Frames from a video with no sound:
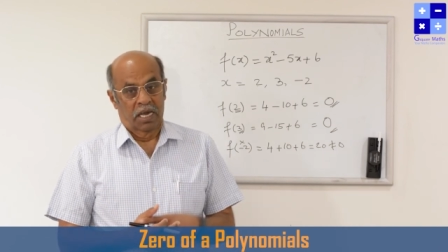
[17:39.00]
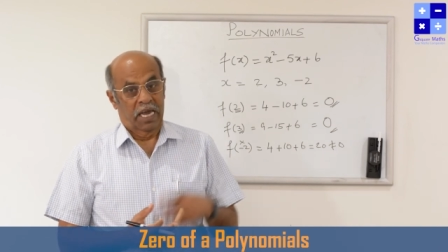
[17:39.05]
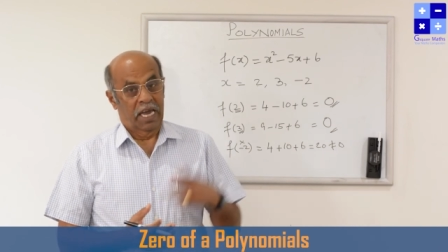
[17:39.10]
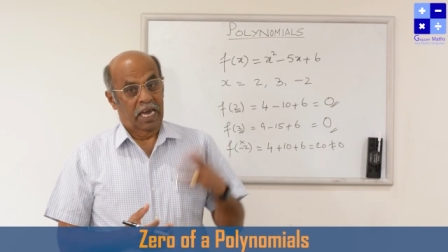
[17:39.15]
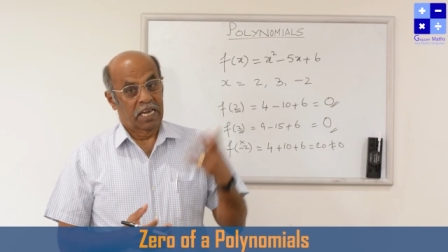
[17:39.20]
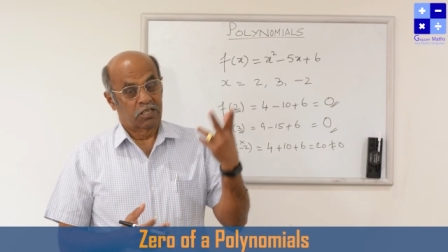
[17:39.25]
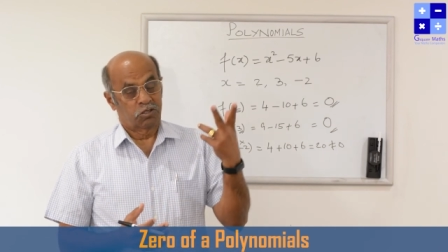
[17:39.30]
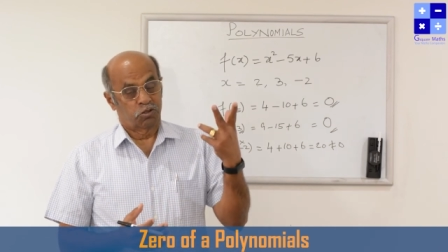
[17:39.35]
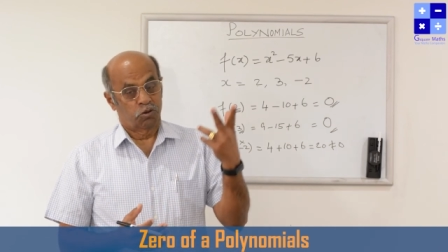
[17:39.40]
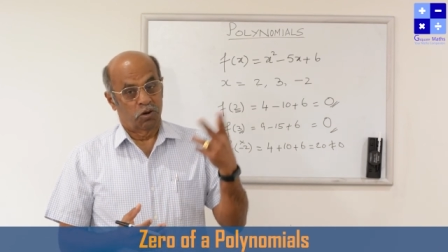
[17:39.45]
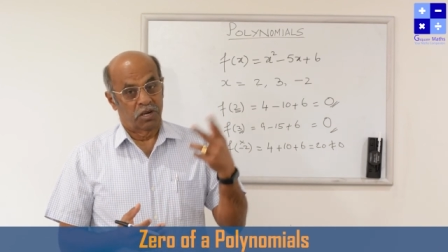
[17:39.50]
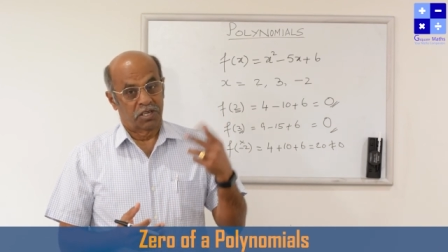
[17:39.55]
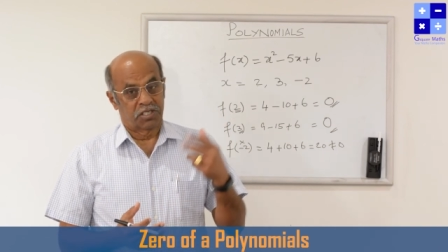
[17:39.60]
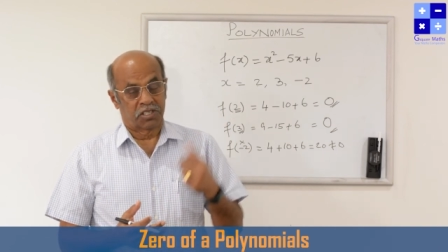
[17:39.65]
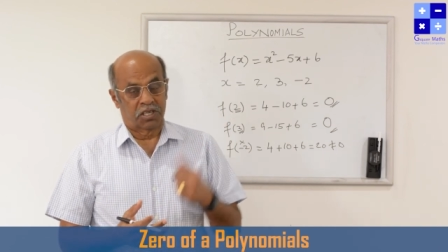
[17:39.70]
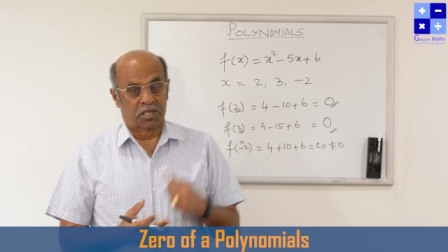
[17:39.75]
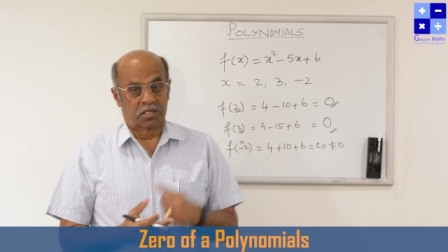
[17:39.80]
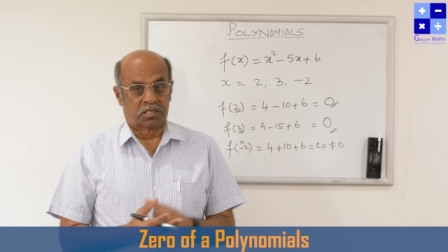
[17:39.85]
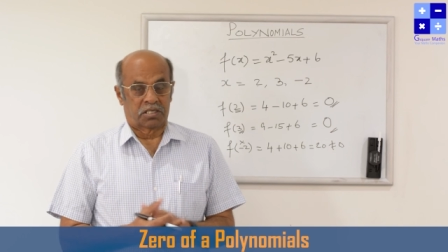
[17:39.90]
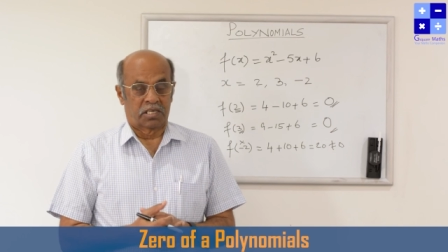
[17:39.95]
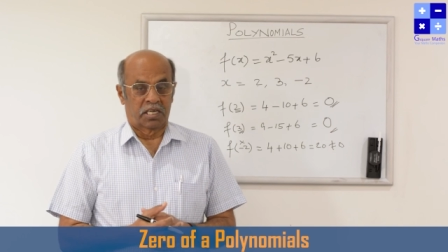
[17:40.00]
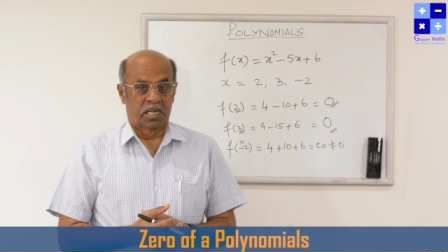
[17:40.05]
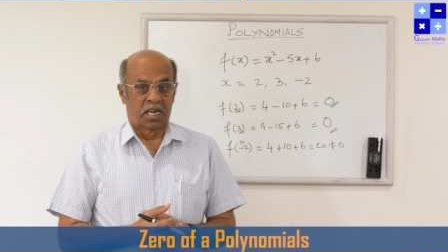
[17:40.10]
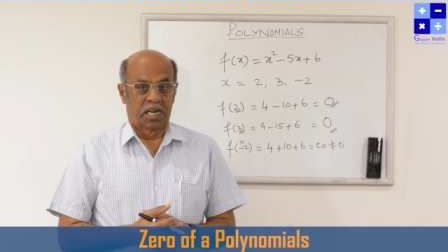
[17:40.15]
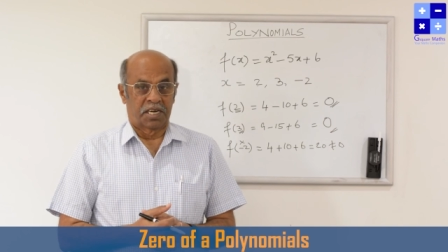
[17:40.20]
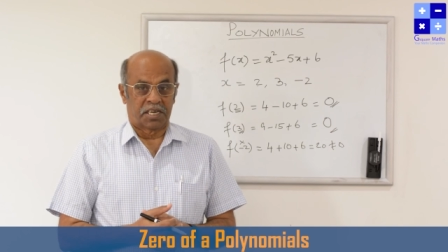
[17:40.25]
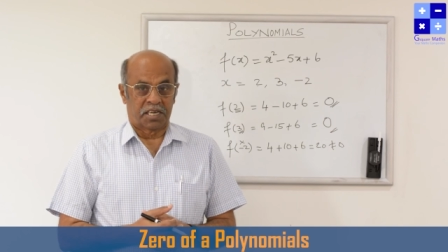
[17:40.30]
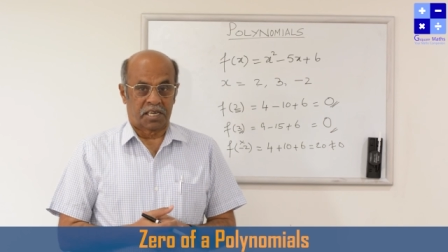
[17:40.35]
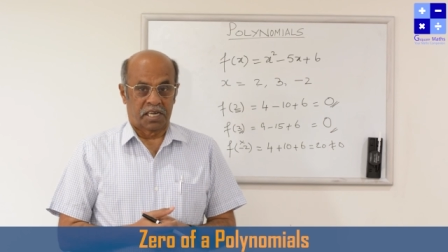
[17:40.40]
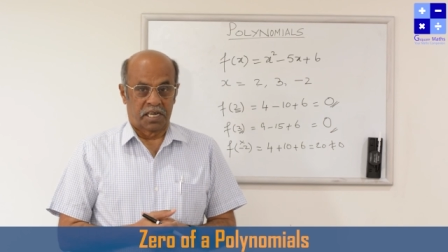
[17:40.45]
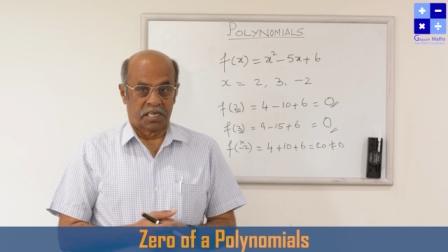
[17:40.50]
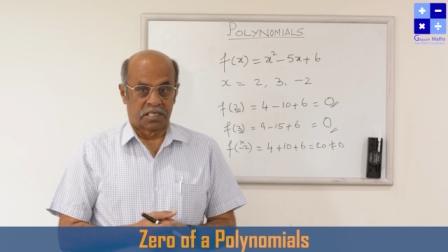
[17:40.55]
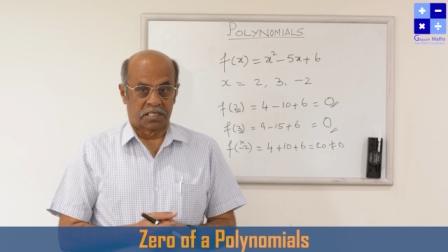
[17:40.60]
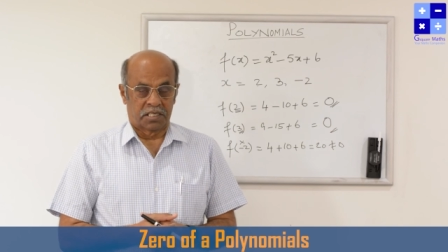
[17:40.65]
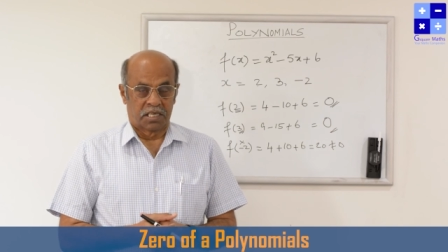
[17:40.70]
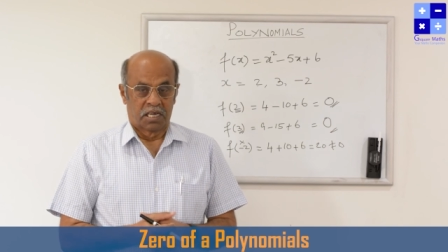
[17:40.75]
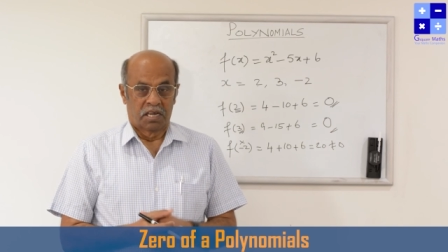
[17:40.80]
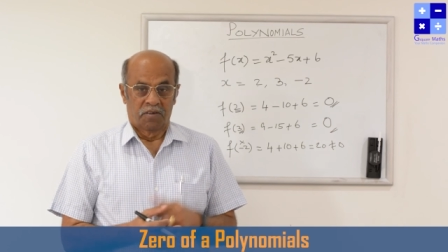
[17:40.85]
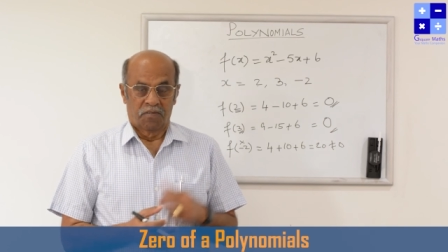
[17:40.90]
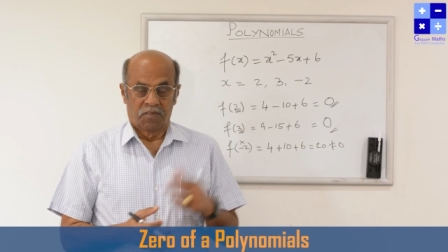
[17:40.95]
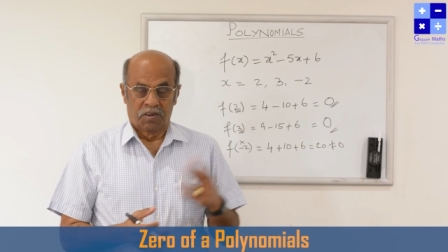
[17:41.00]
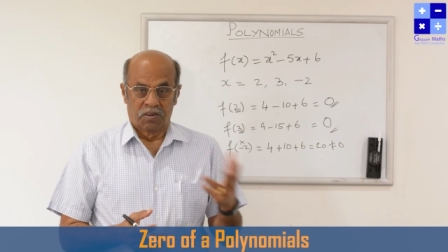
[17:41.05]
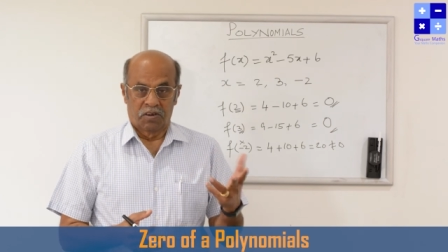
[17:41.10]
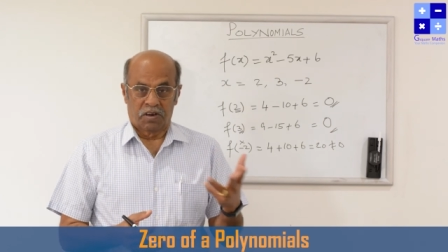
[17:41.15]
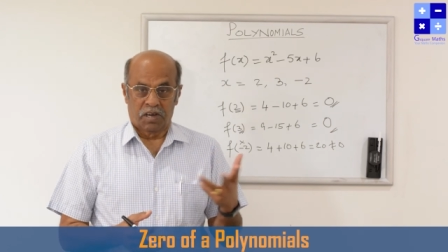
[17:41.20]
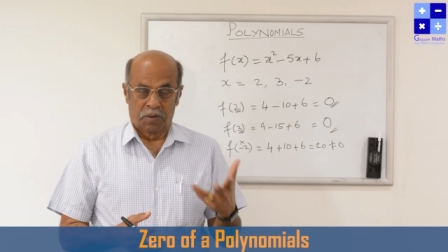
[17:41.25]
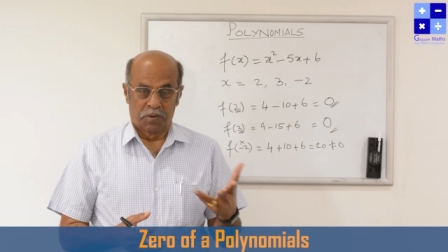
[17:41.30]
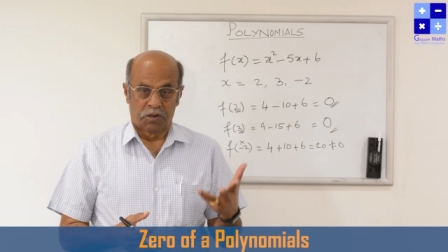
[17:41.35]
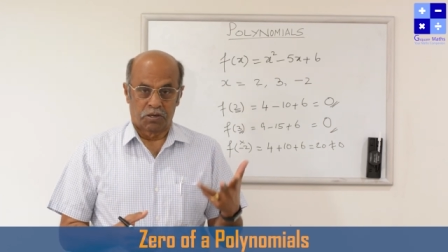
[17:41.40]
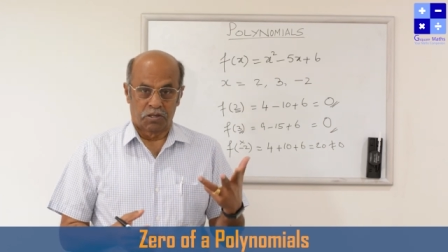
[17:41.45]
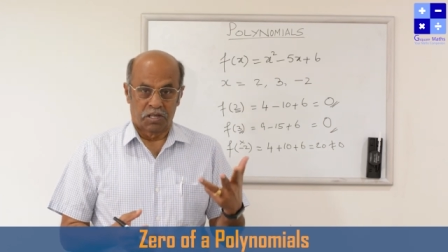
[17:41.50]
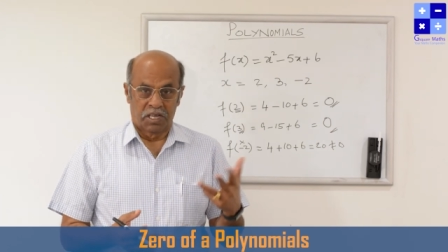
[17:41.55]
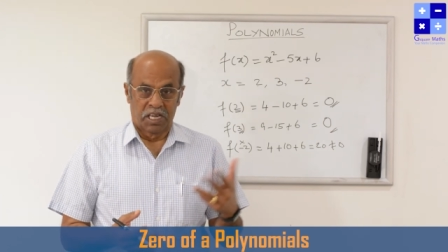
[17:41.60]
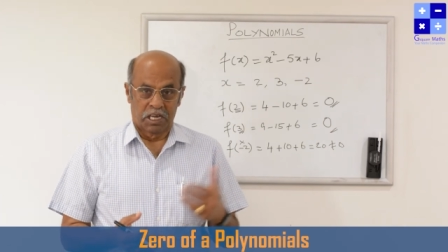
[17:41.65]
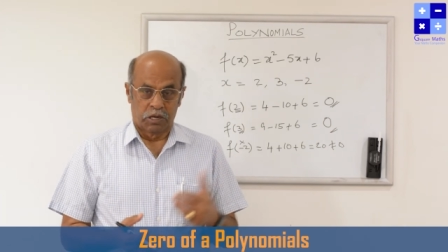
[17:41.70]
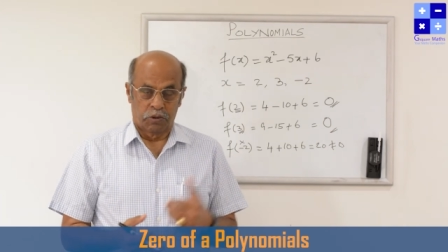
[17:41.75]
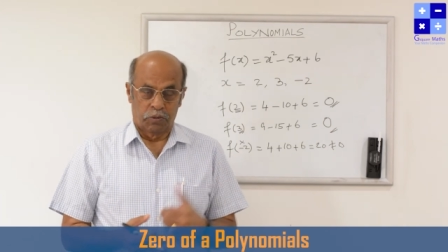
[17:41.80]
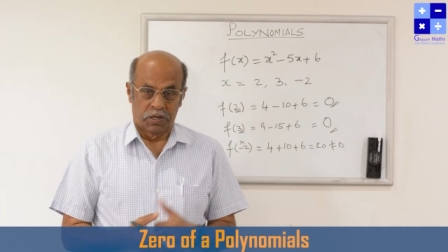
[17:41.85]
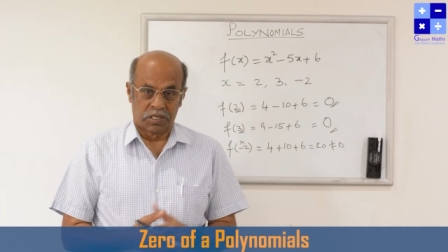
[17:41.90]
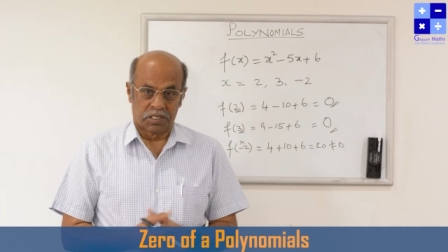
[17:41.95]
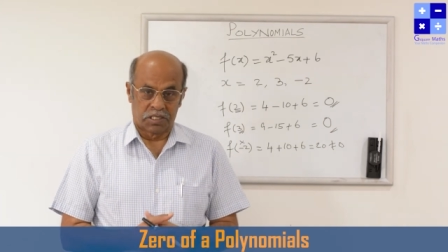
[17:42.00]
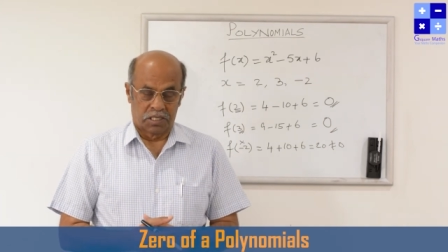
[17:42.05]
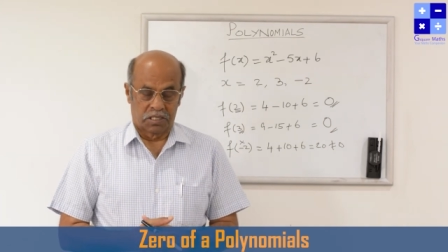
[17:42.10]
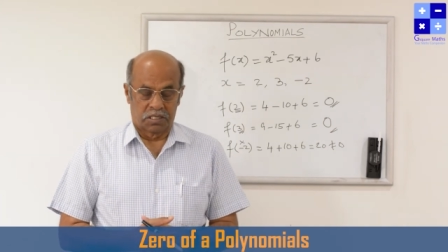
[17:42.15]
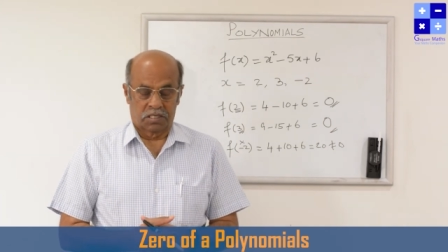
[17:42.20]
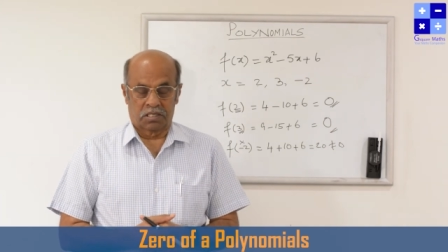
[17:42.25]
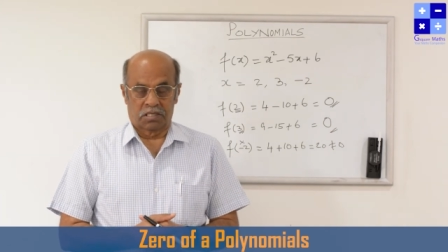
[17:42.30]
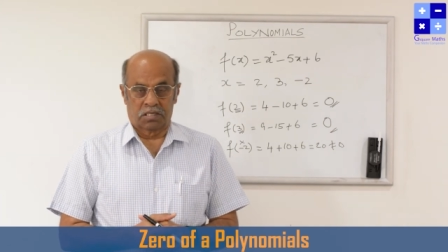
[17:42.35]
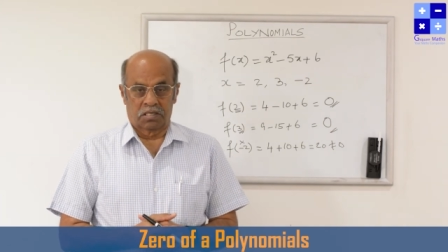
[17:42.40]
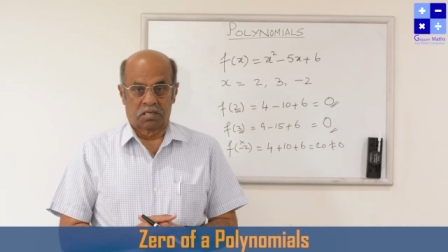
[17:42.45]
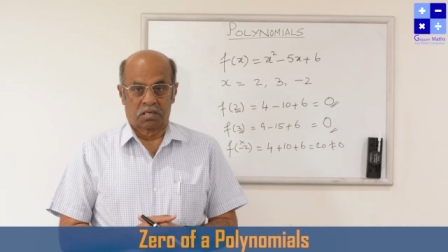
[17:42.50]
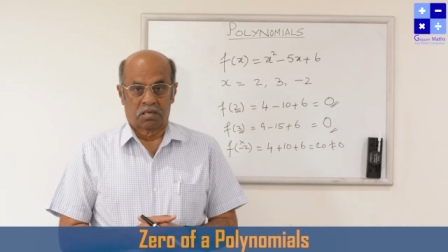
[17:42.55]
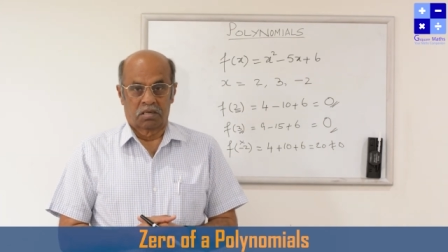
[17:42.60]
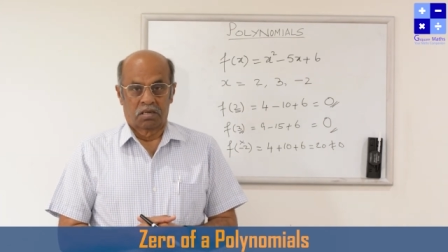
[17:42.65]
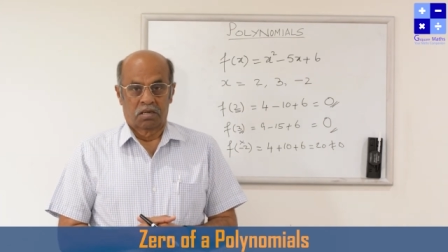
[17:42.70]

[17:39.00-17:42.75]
n solutions in later case, when you are coming to the equations.